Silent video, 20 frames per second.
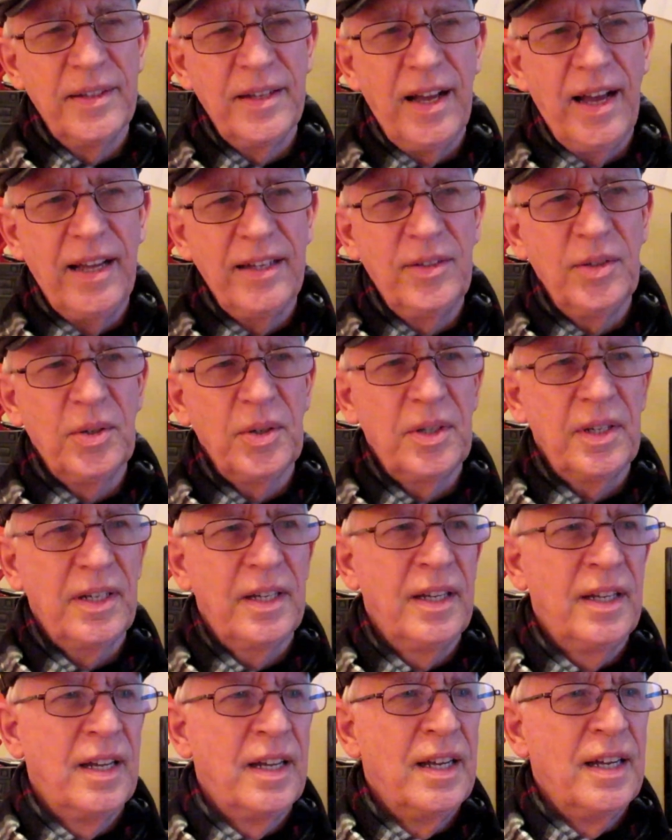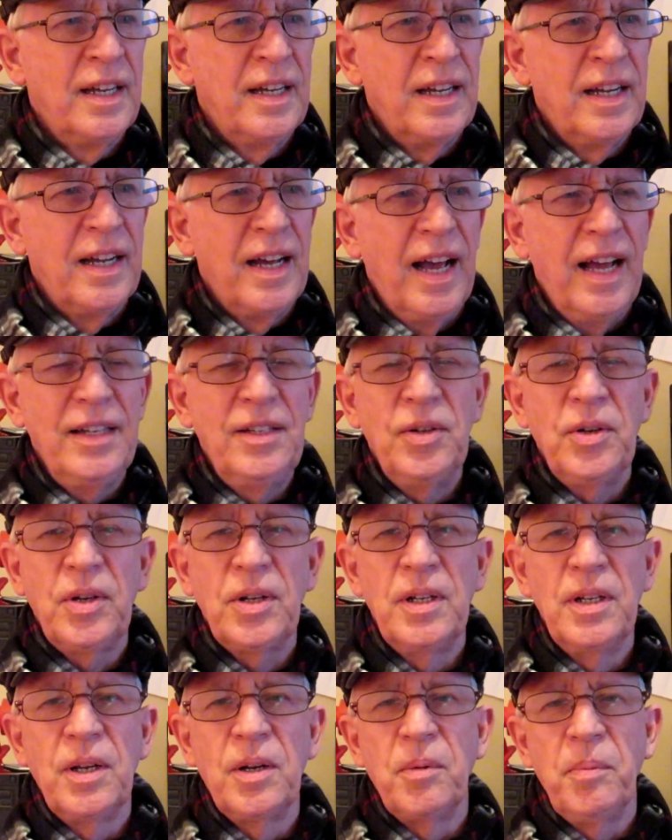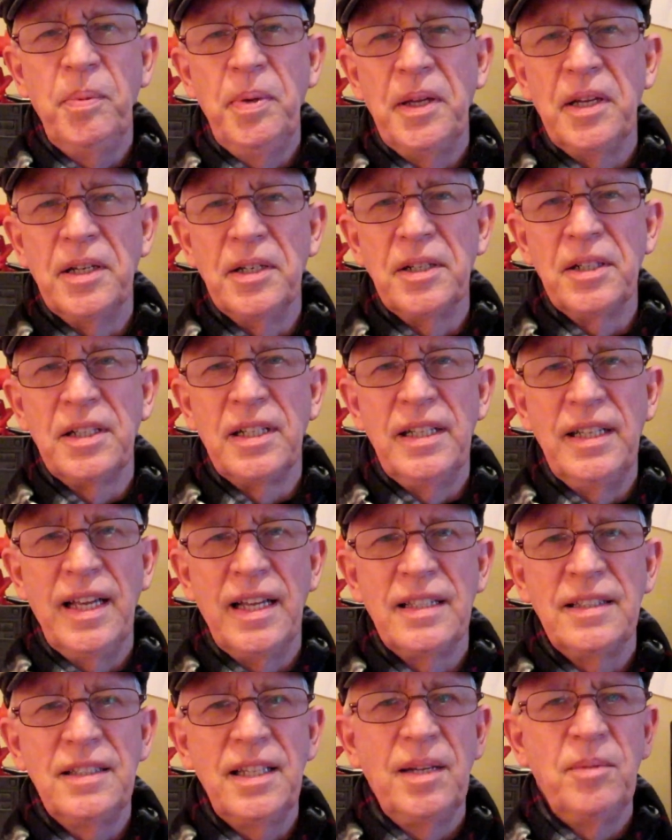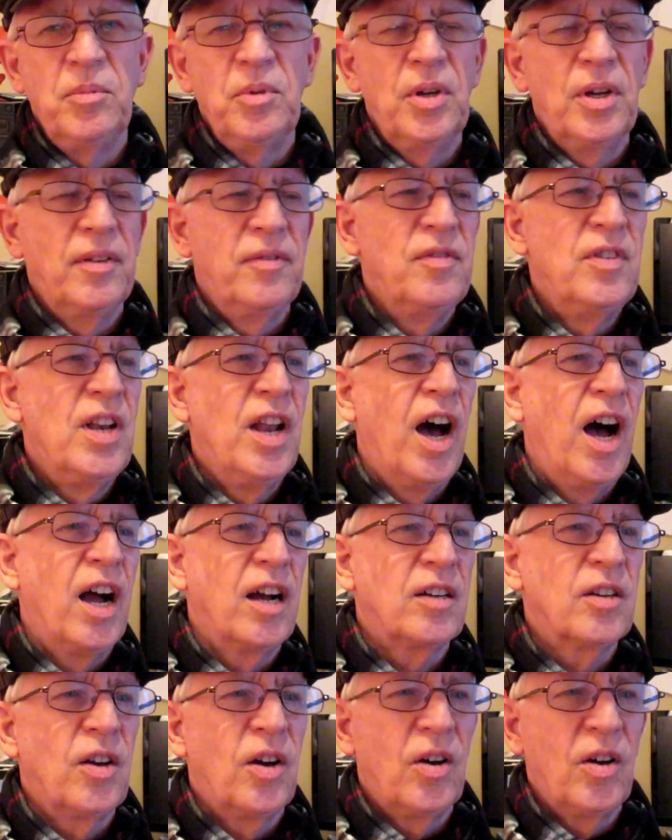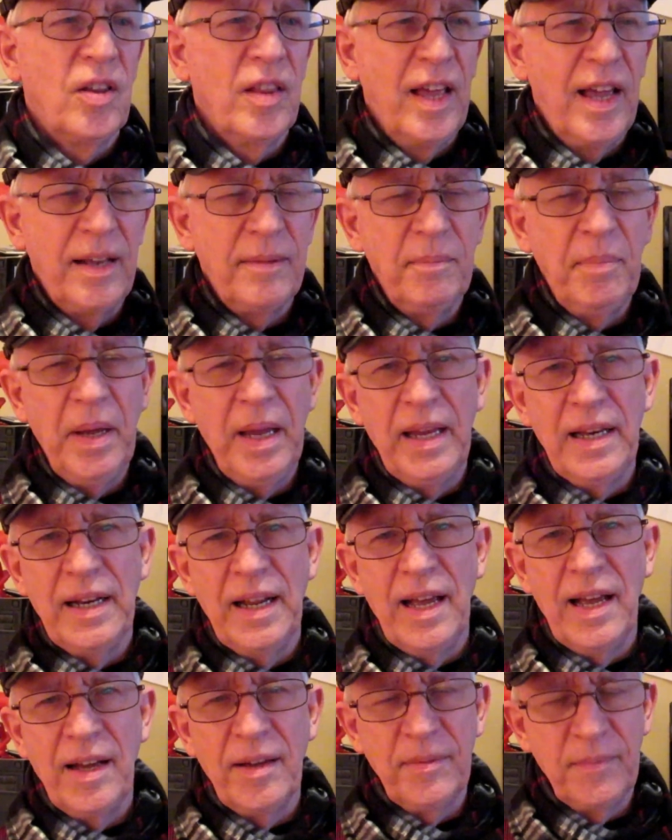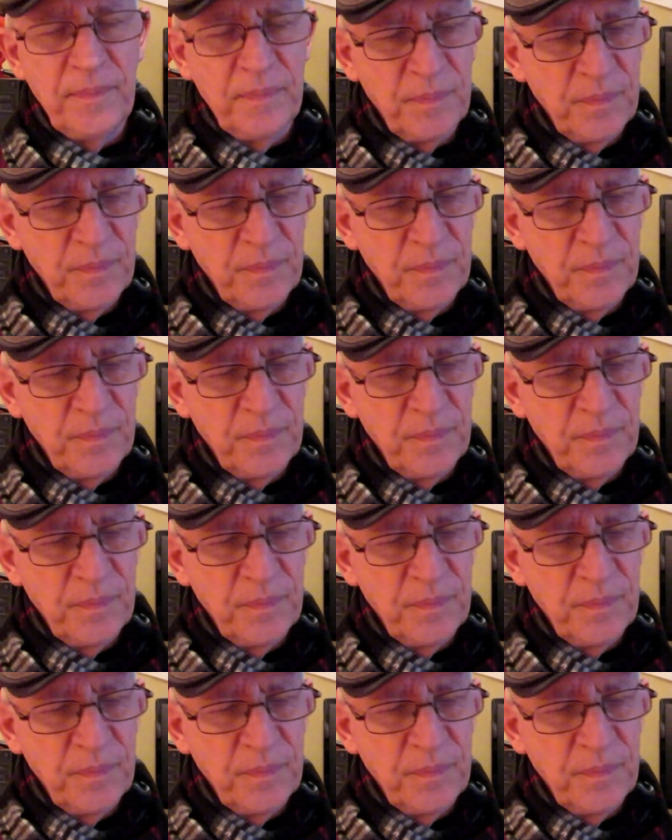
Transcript: I took I took a little pill and that seemed to have knocked all that pain out.